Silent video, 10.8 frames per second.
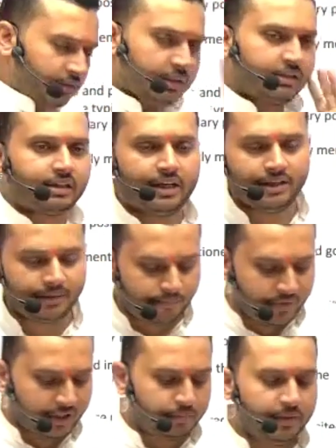just I
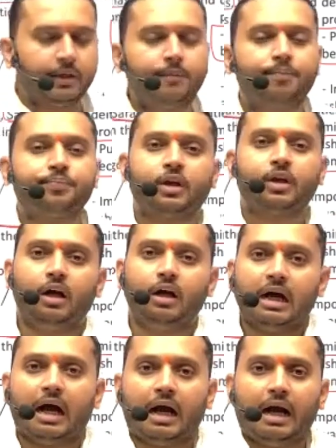explain,
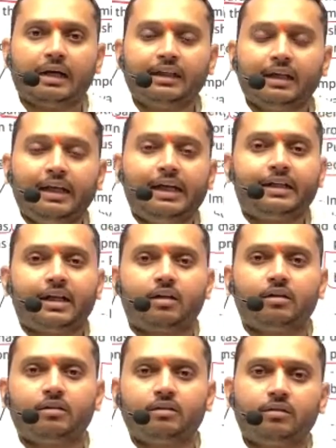at the later
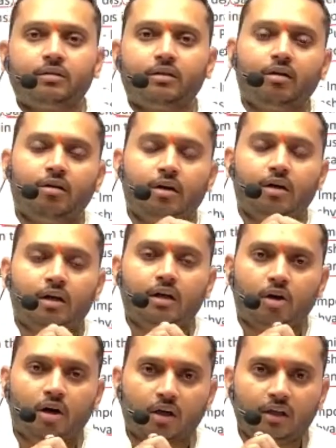
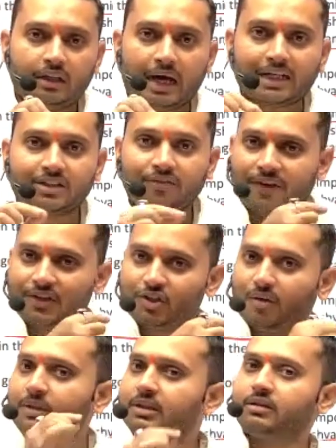or last phase
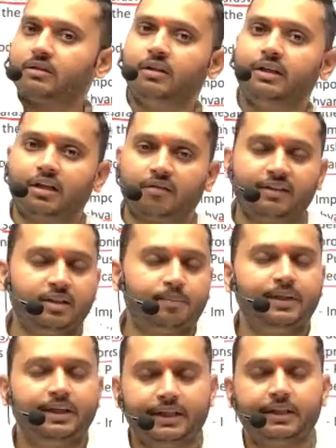of this later Vedic
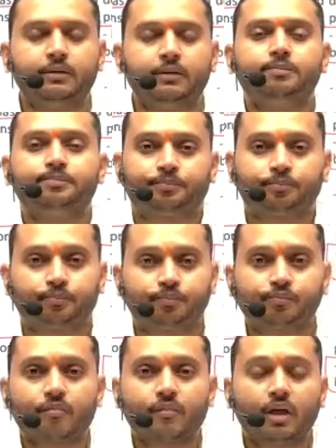period,
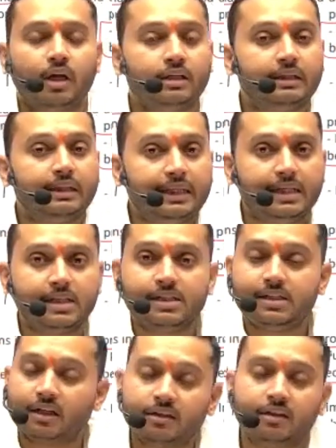these
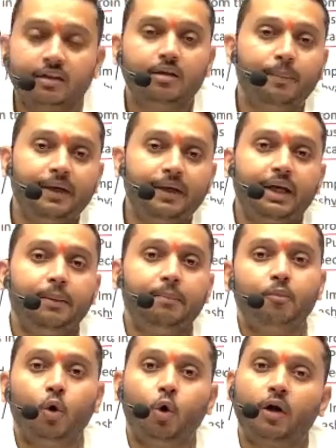yagna became
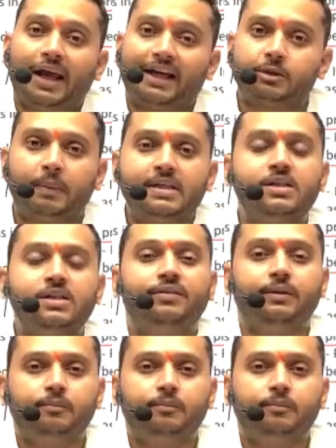more expensive,